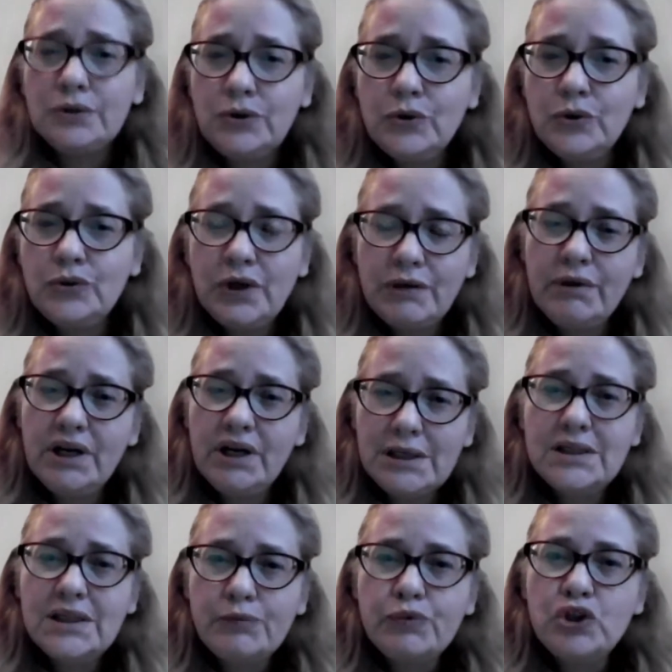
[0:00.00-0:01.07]
Do there
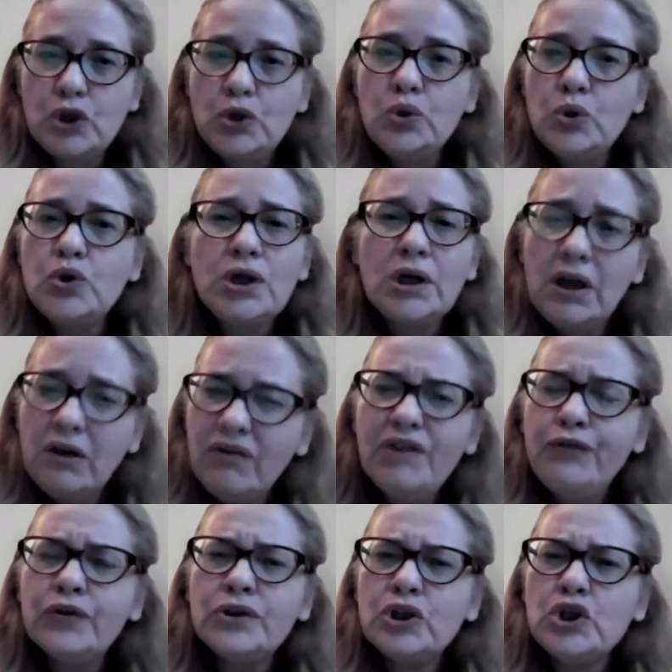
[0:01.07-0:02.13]
is substitution
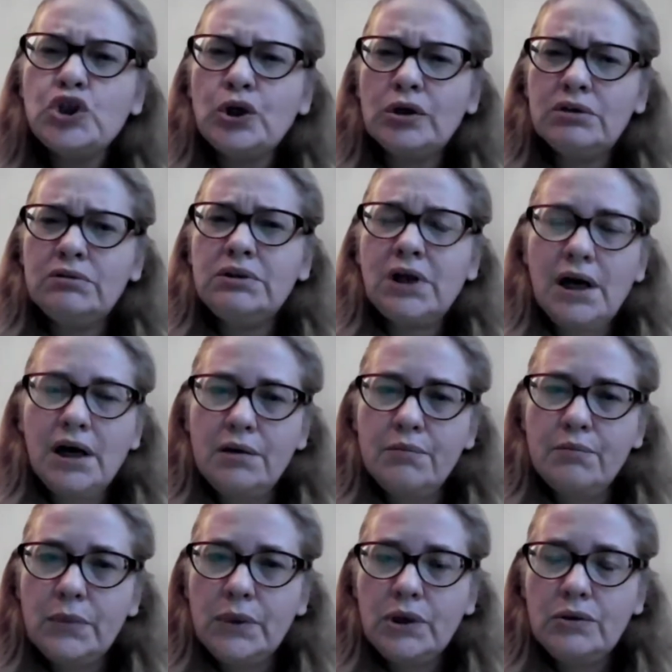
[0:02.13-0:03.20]
even for the short
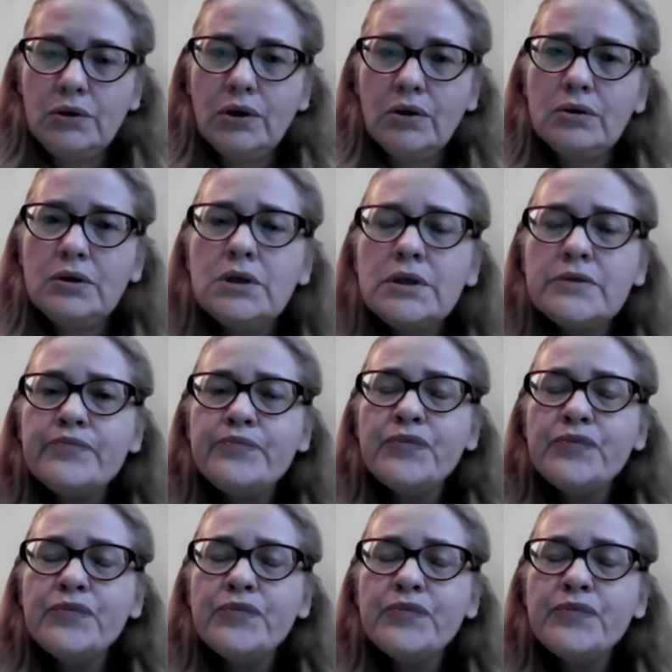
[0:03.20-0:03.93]
term, you know?